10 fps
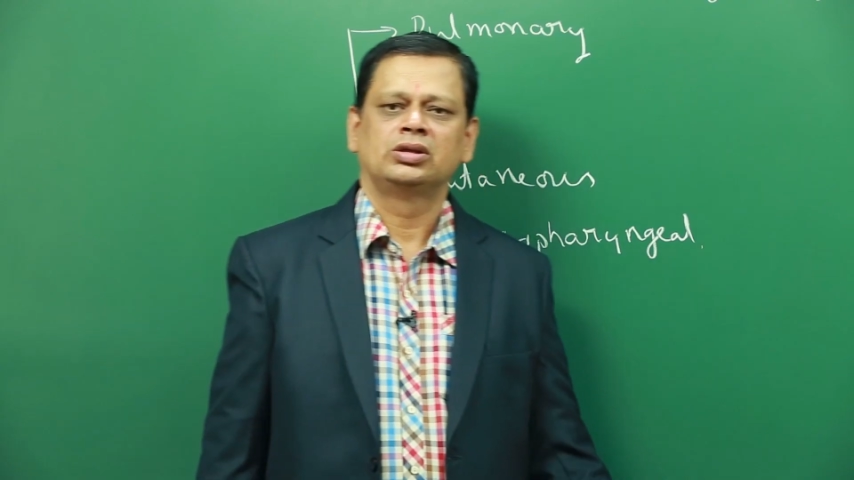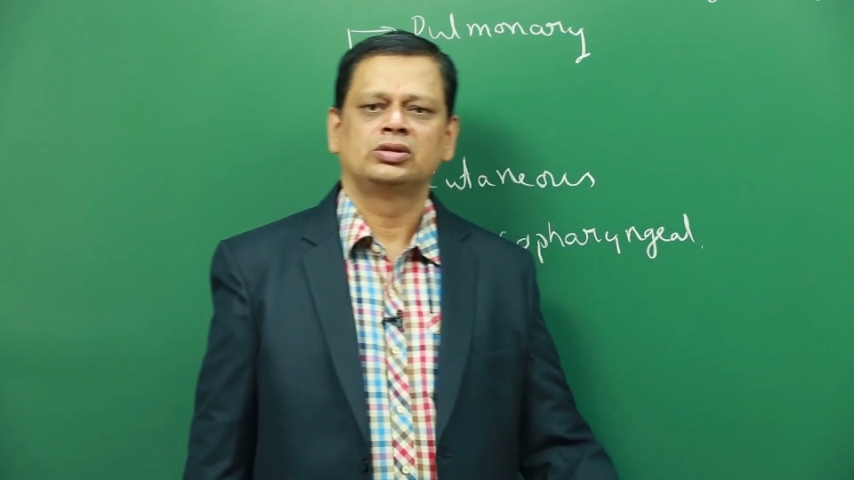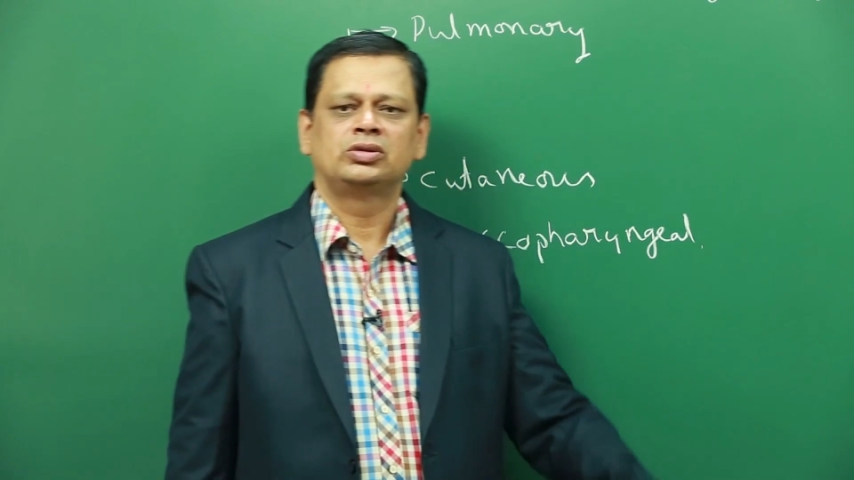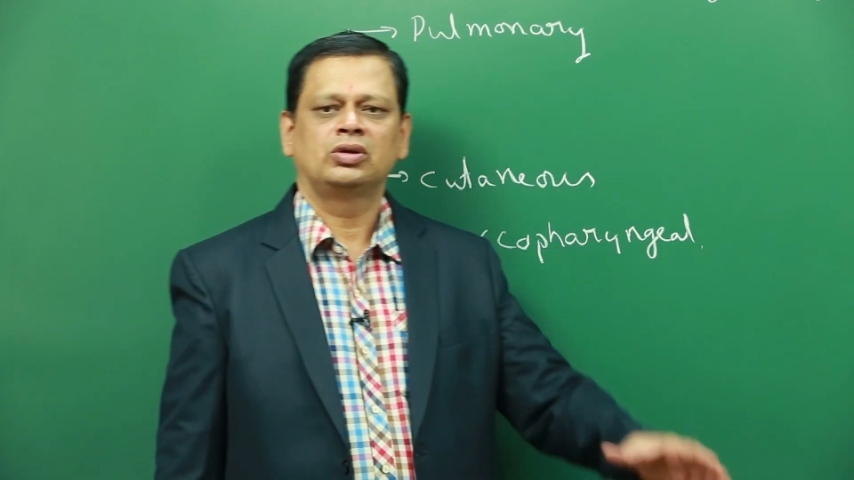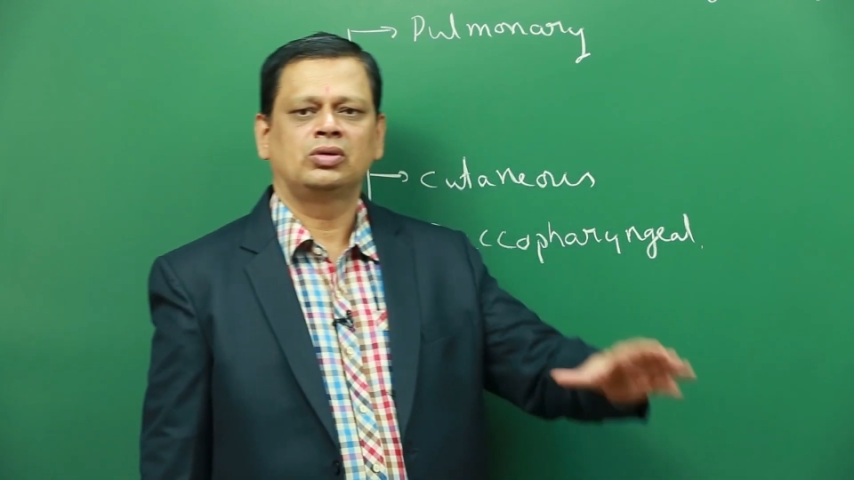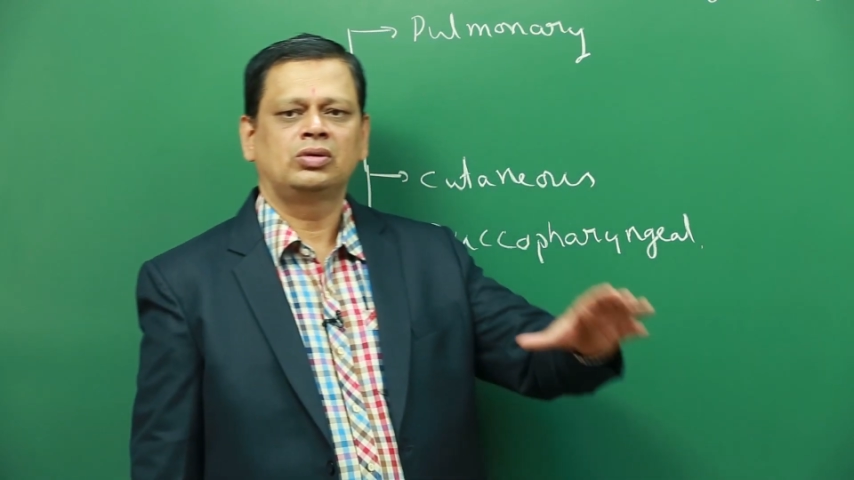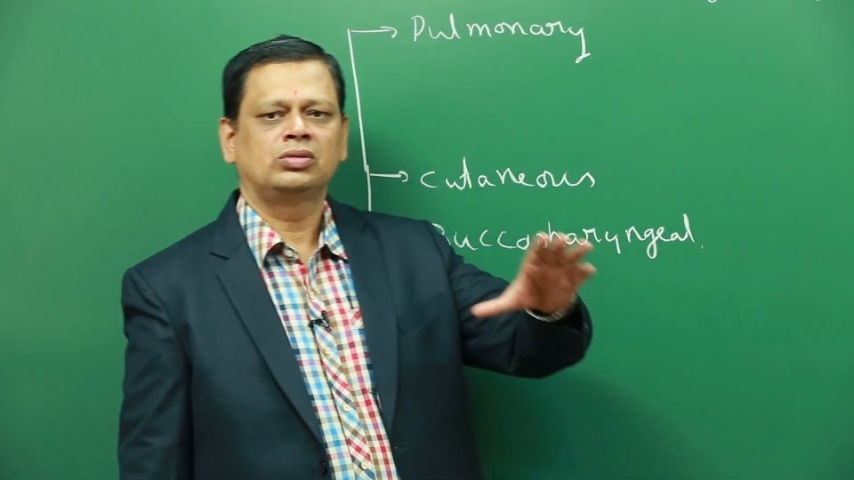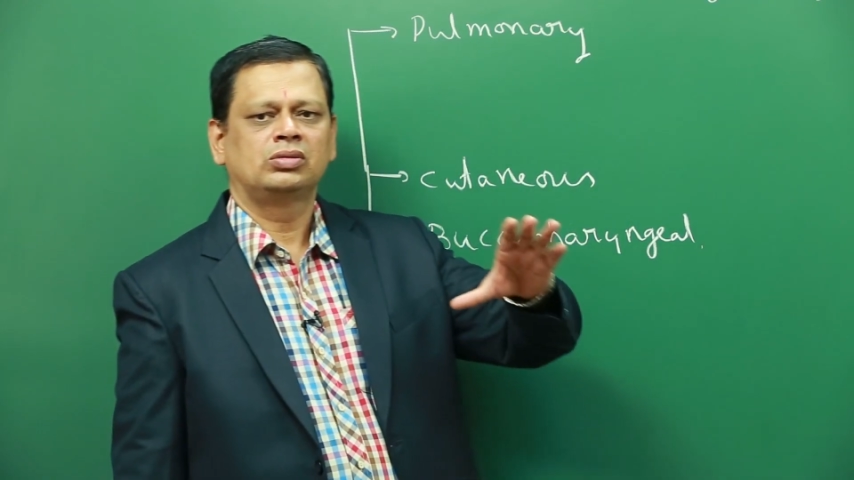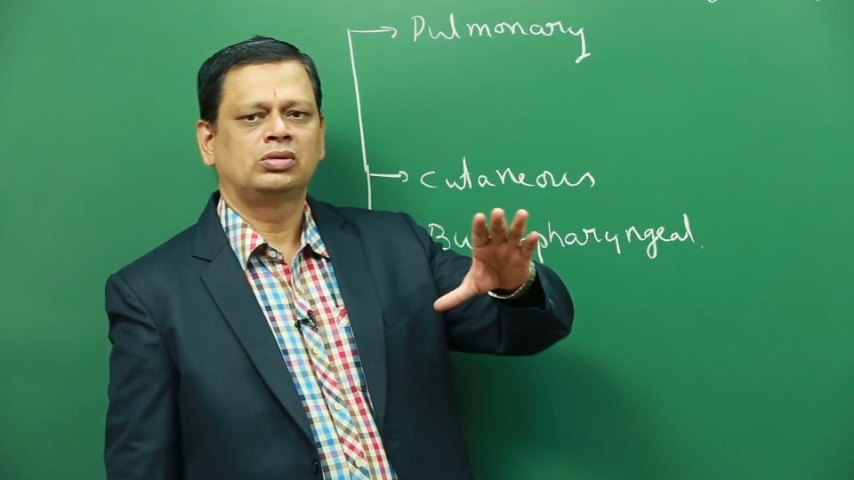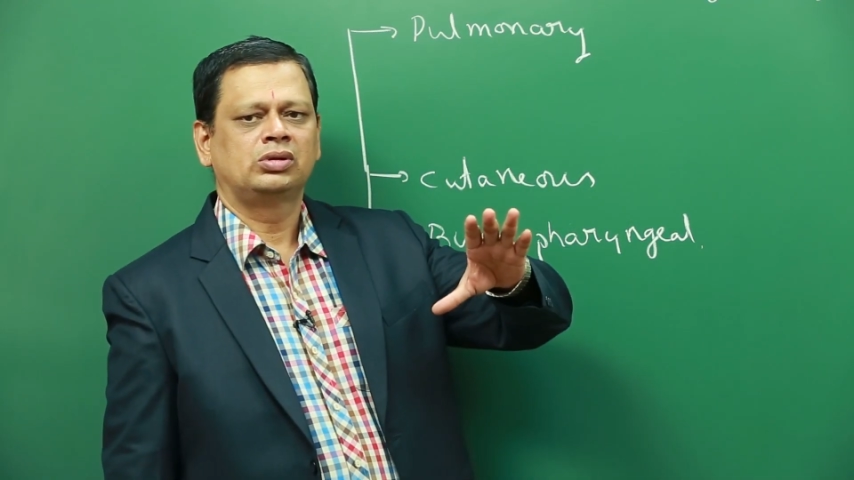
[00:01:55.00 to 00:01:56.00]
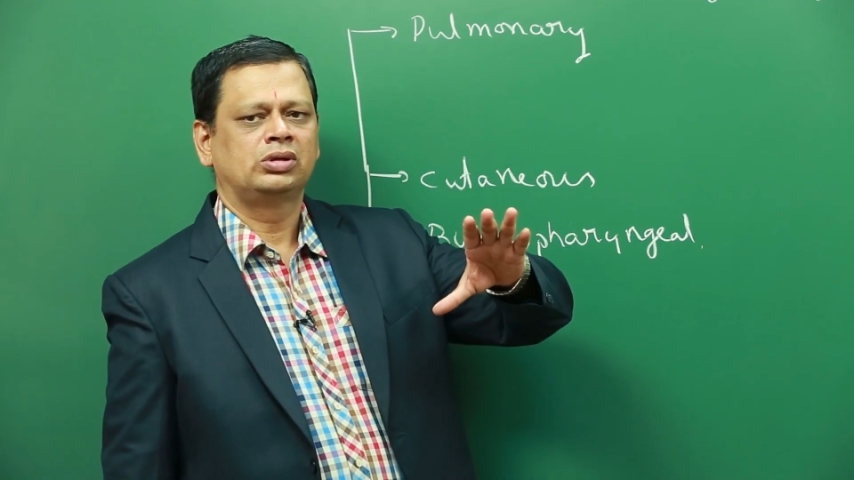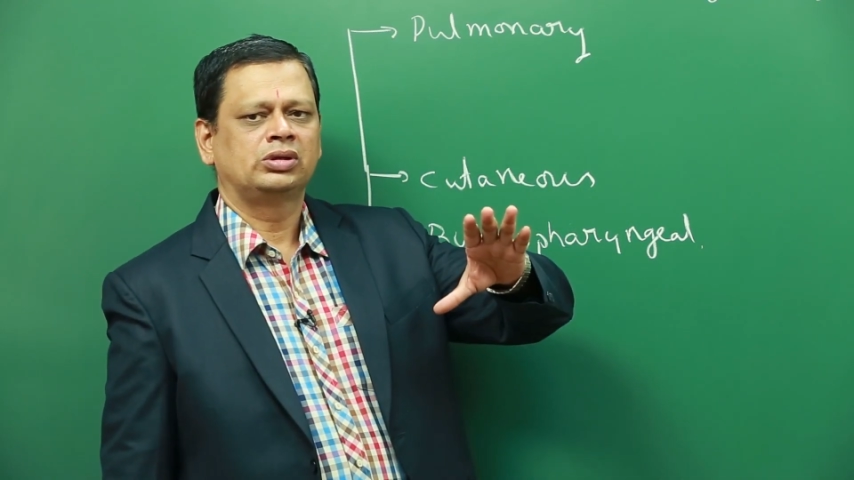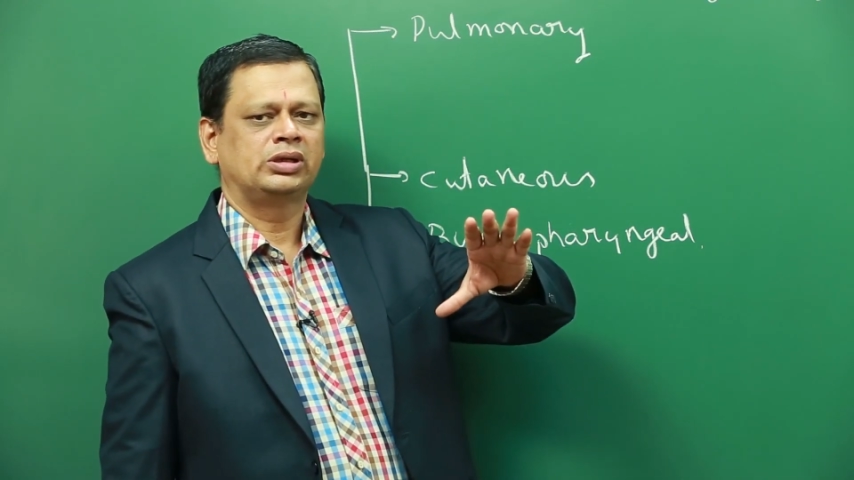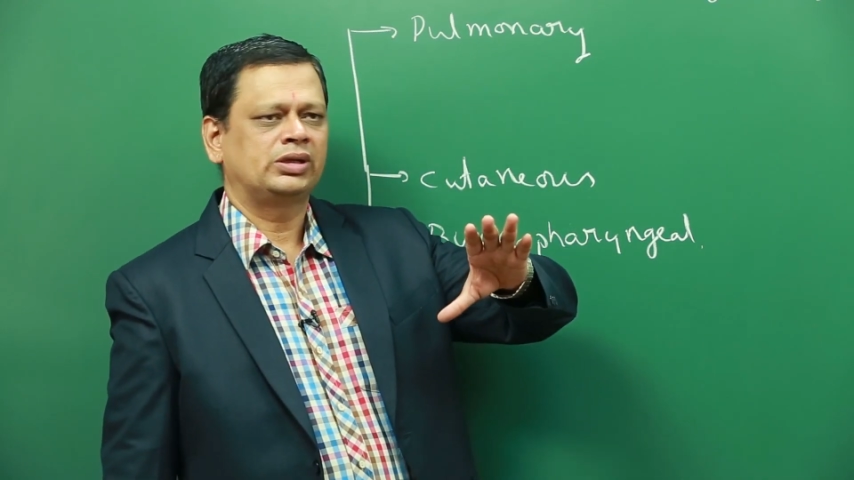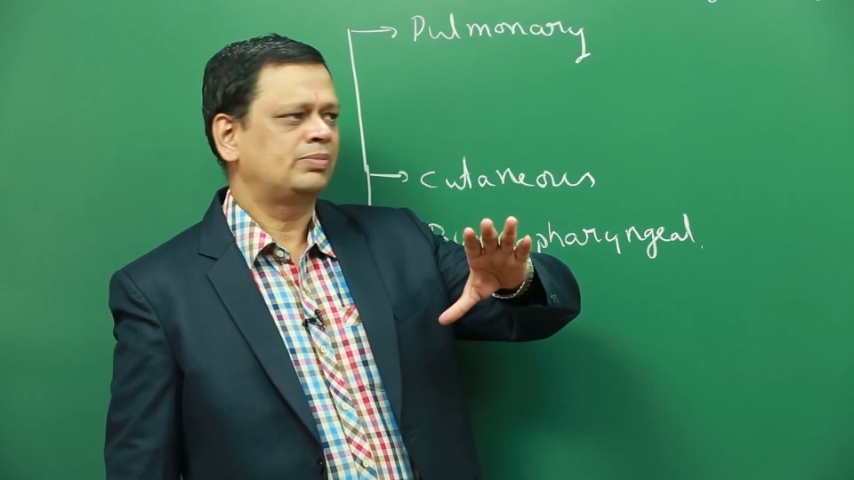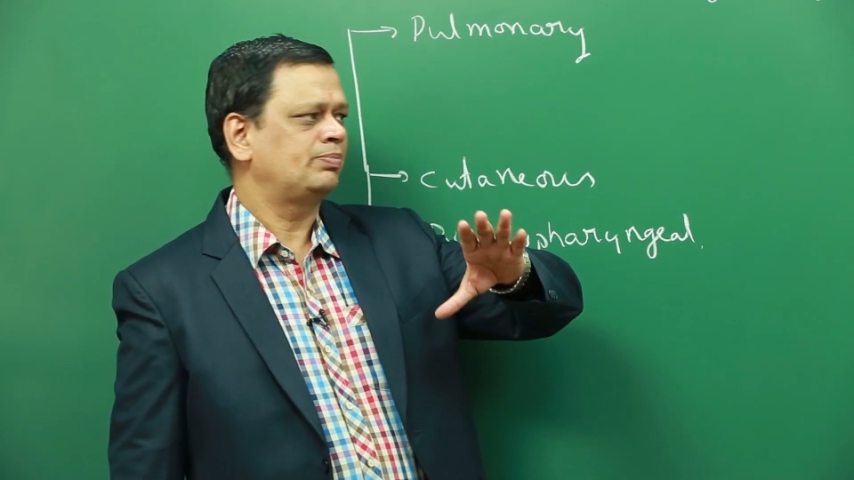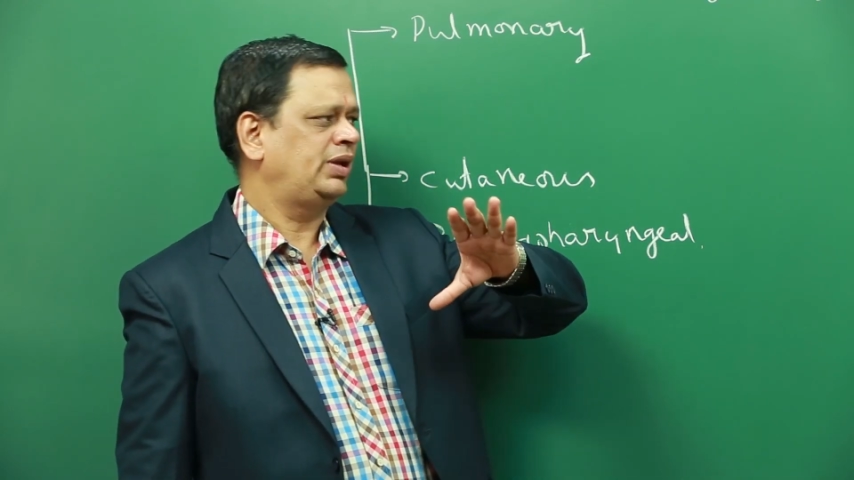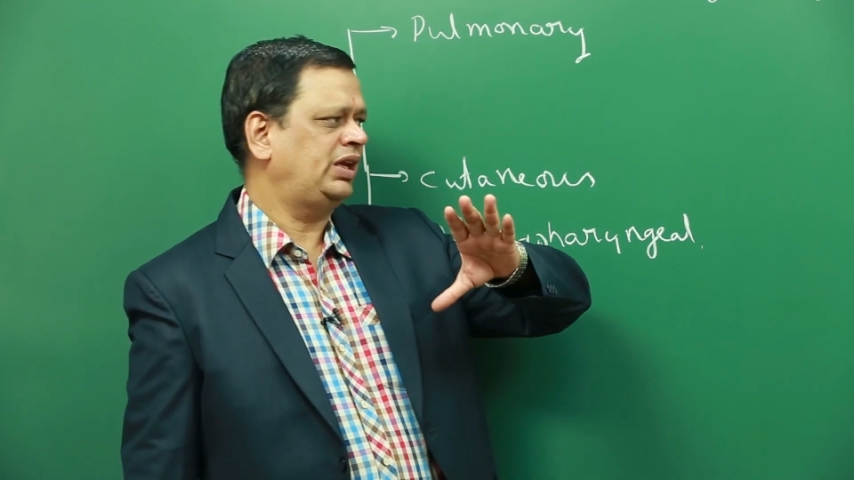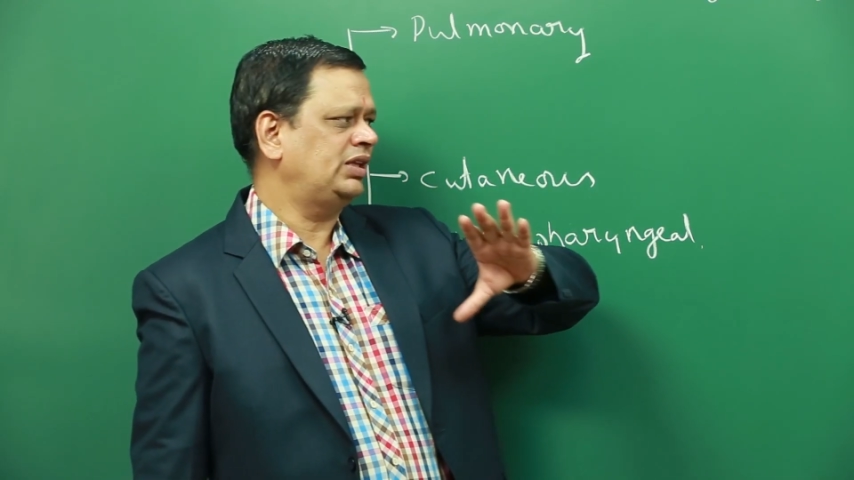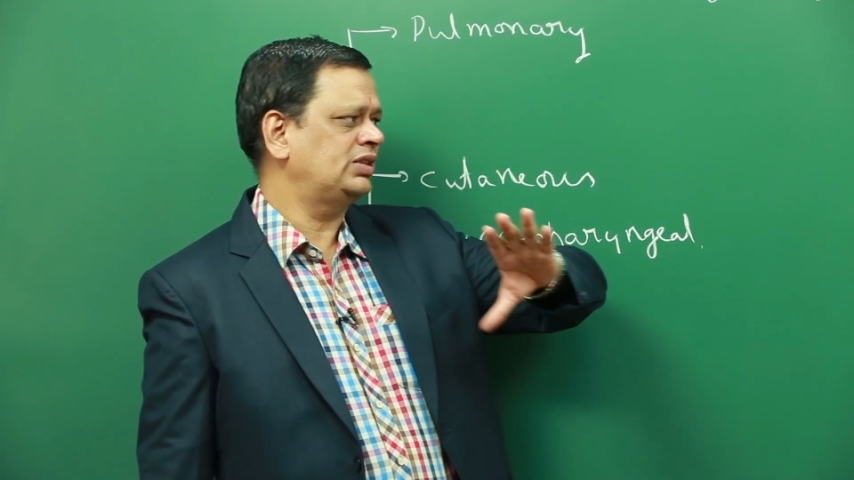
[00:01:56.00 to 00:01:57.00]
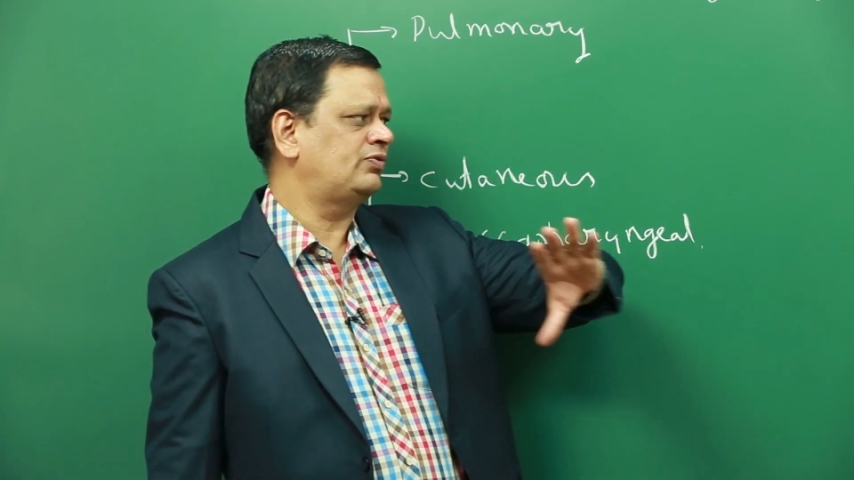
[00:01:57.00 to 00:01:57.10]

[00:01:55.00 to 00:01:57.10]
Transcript: So, being